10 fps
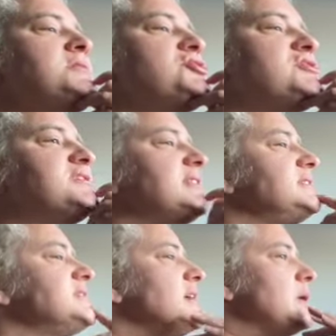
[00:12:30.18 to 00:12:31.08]
She says,
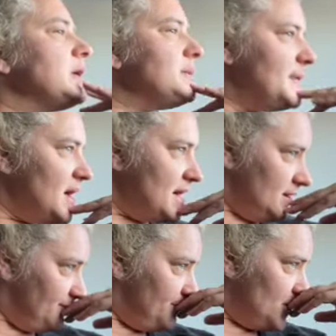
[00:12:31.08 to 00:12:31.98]
staring at a pile
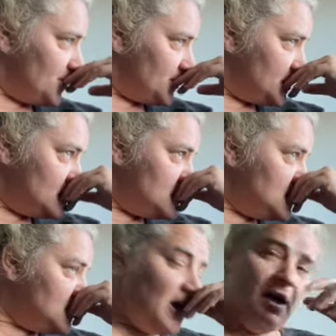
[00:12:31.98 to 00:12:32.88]
of books.
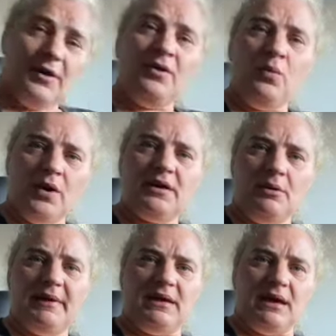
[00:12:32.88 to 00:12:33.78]
I don't know what it'll
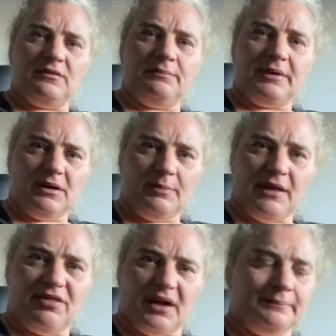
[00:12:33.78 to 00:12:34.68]
be yet, but it'll be a
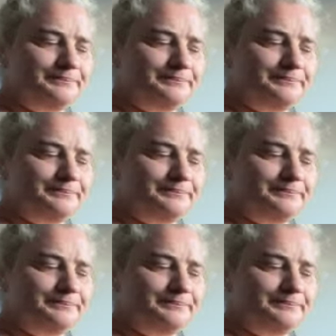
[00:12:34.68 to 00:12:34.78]
thing.